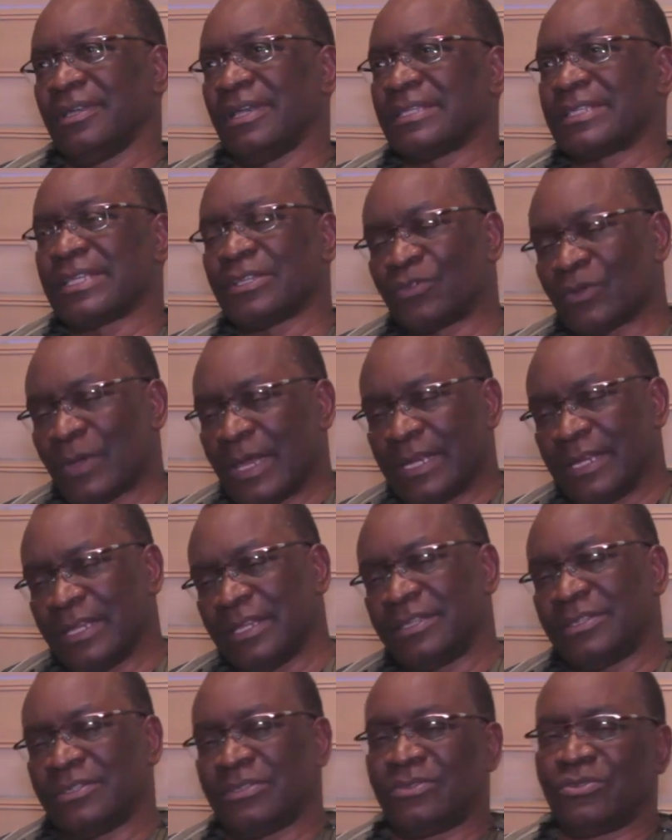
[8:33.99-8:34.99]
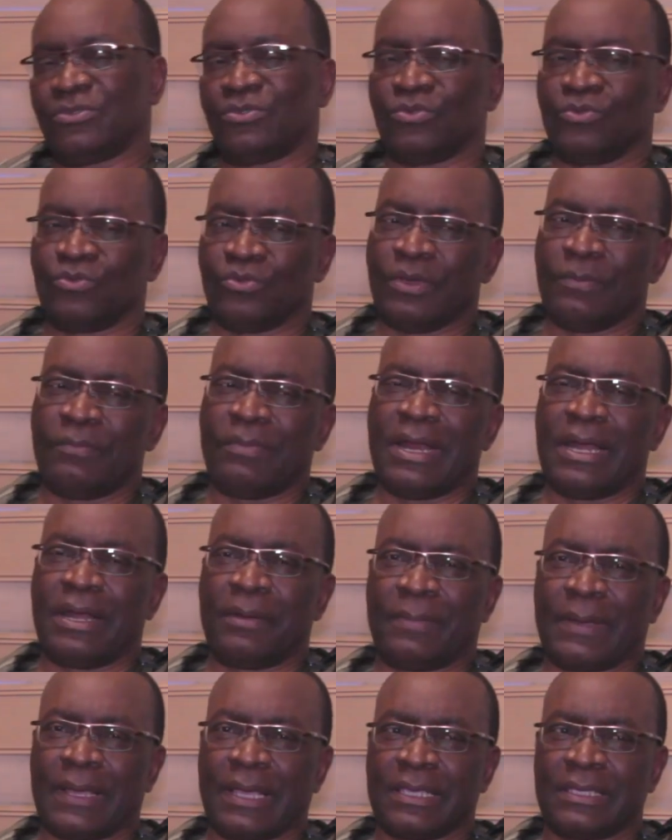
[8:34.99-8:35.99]
He said, "So I need to do a
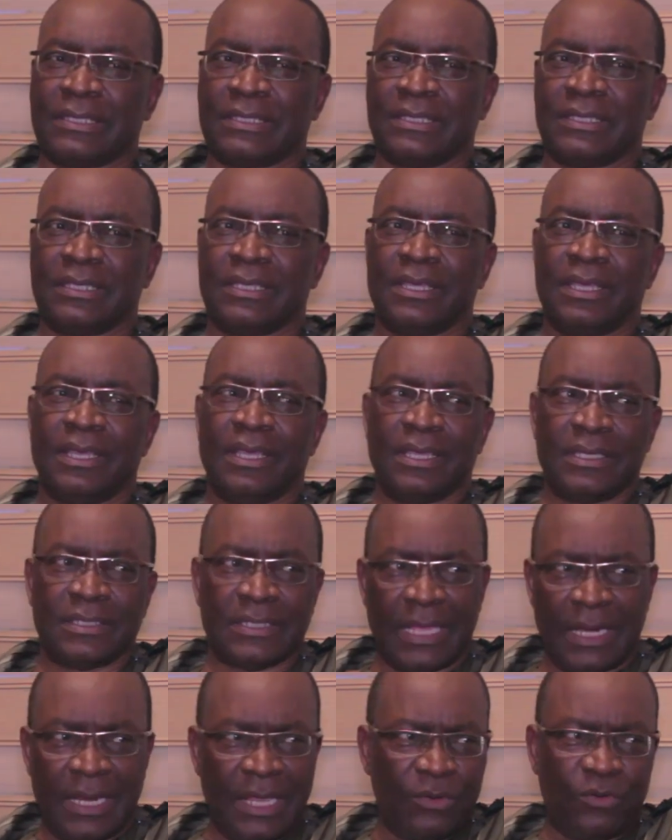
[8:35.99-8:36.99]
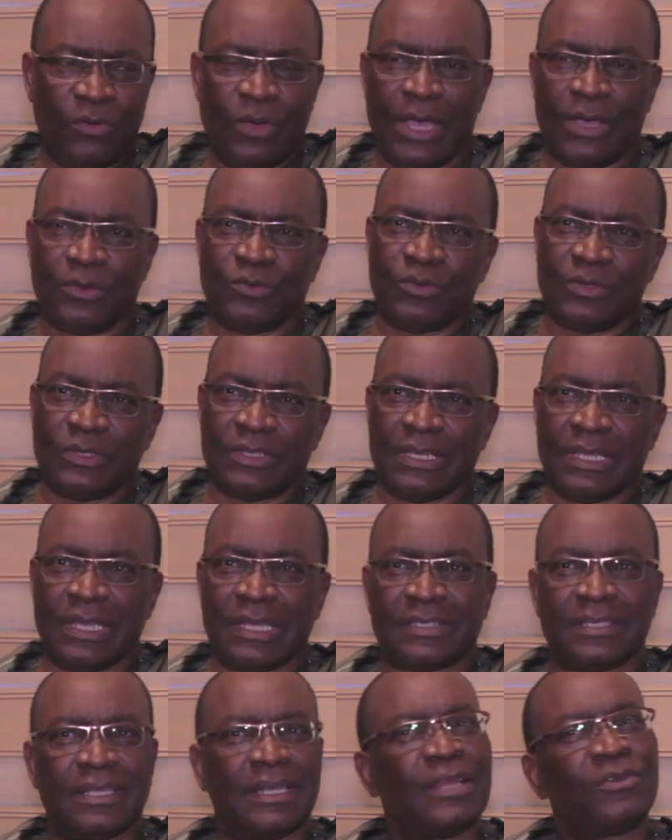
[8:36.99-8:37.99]
branded packaging." He said, "Go and do it now."
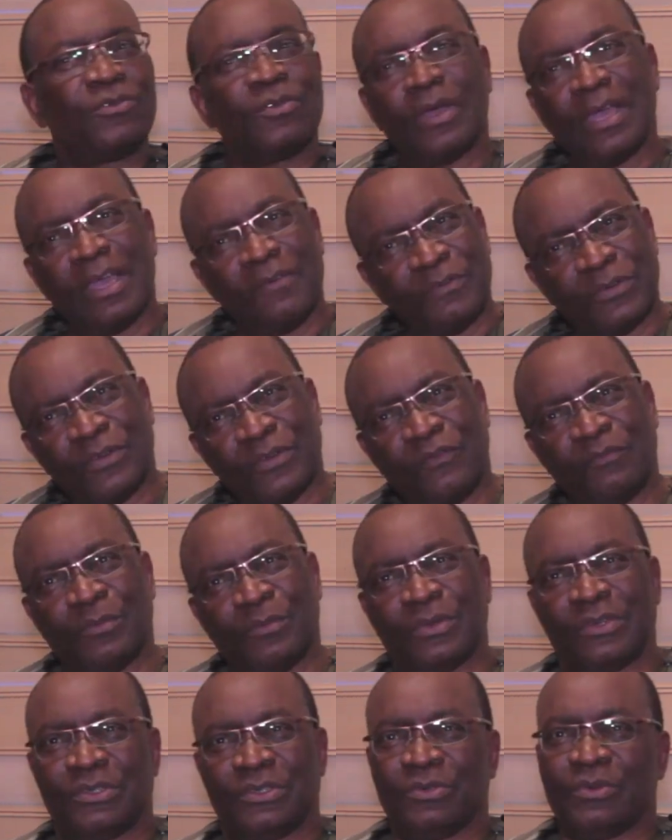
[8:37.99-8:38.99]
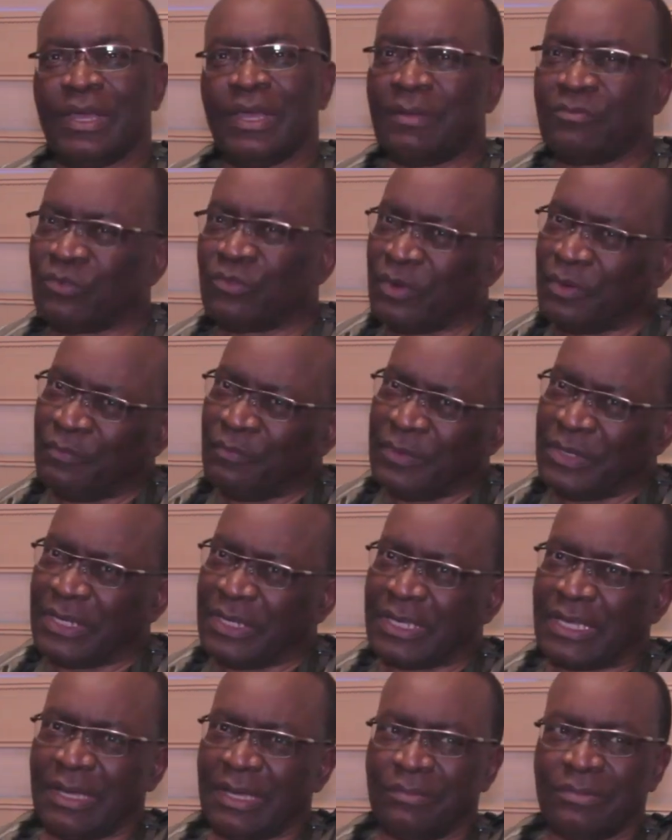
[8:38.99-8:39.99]
I said, "I don't have enough money. You know, I'm doing
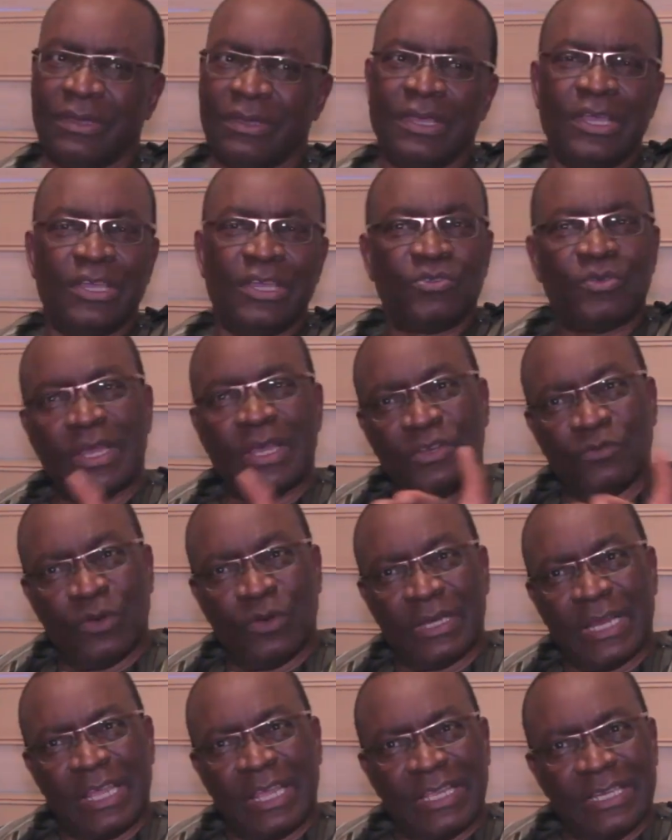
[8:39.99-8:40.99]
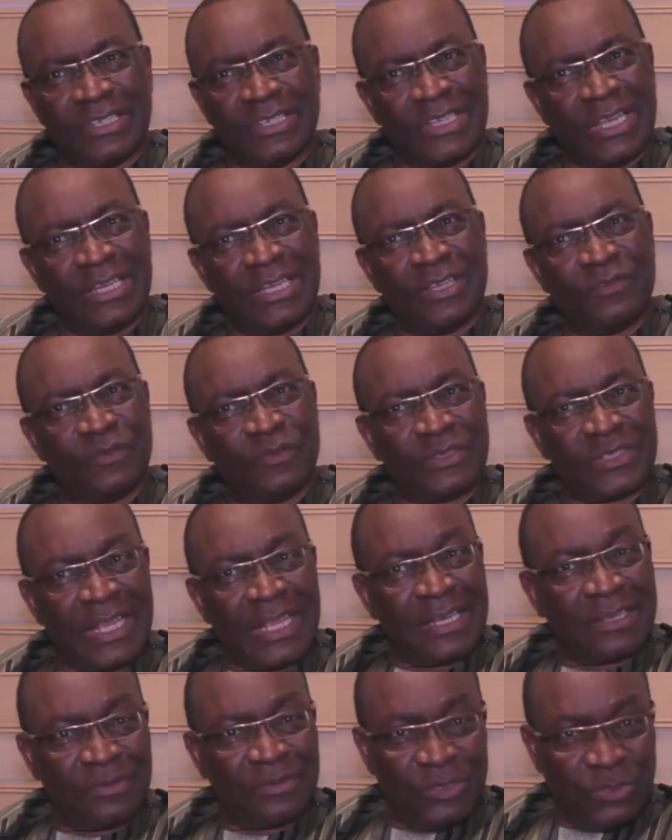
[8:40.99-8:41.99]
mini car. You are the one that initially
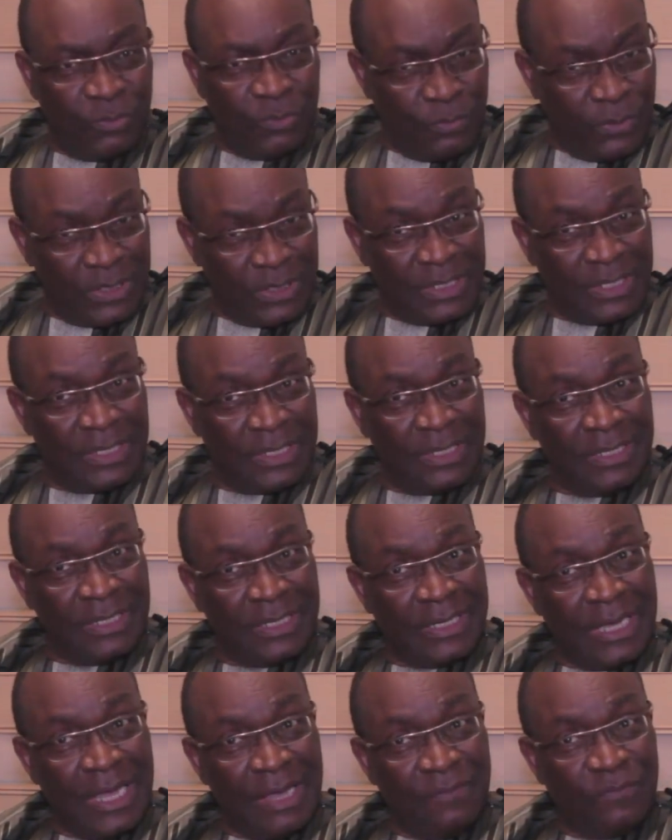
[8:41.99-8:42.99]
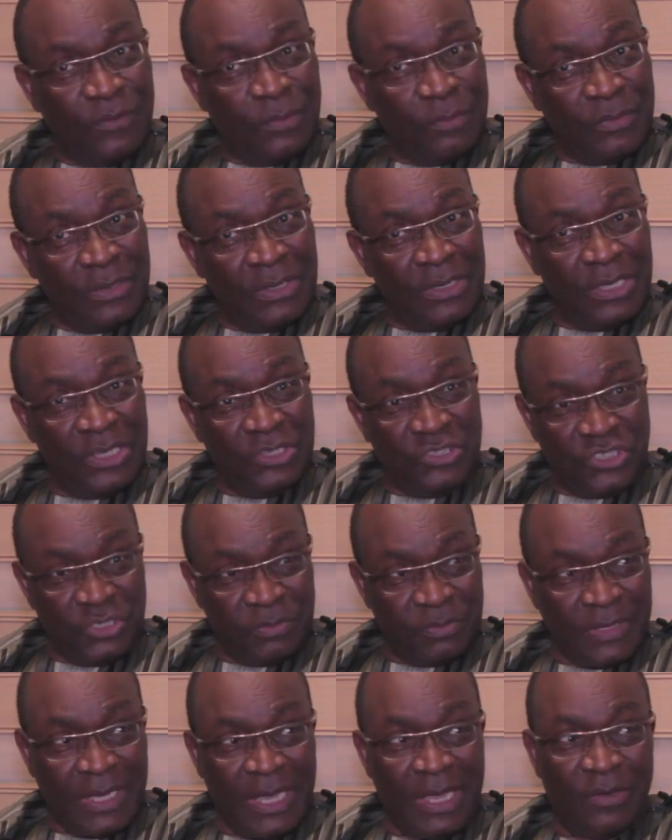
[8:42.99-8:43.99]
you bought the car for me, a
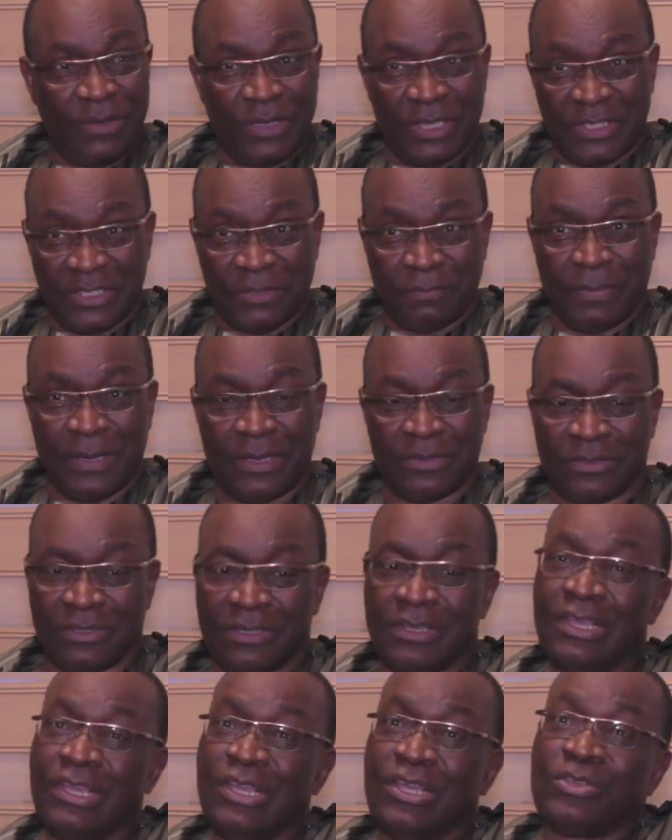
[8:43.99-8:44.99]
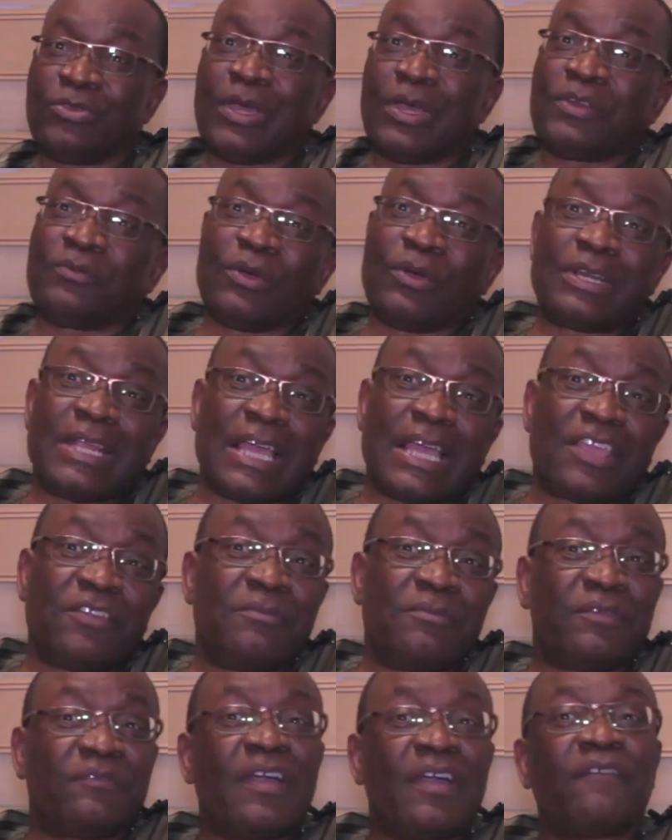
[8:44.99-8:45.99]
cheap car or 80 pounds. You are the one that
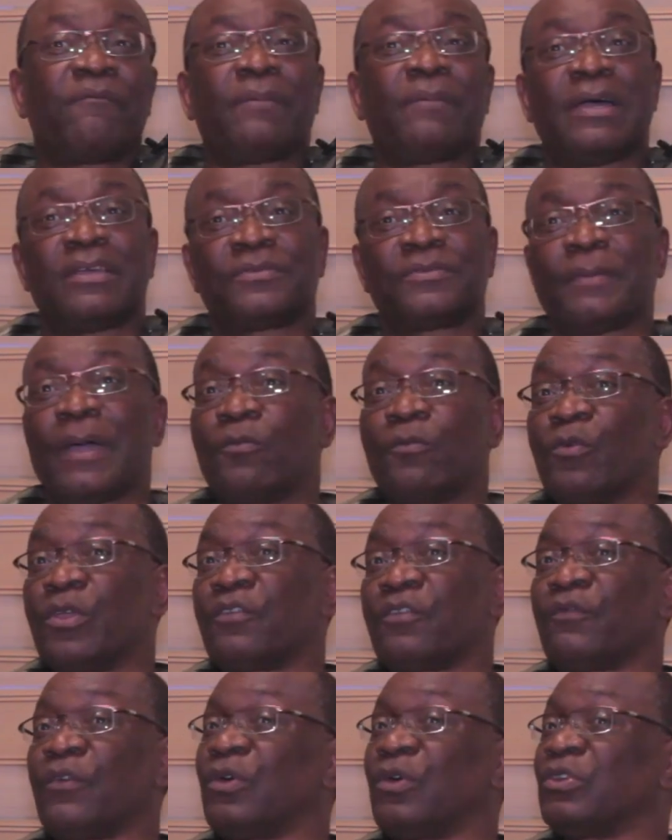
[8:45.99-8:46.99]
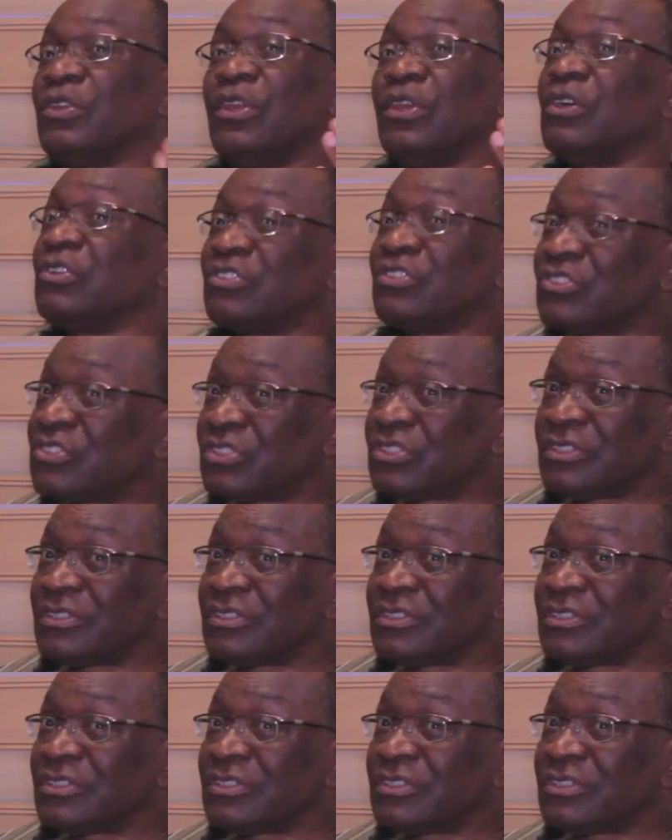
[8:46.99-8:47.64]
give me 5 pounds per week for lunch."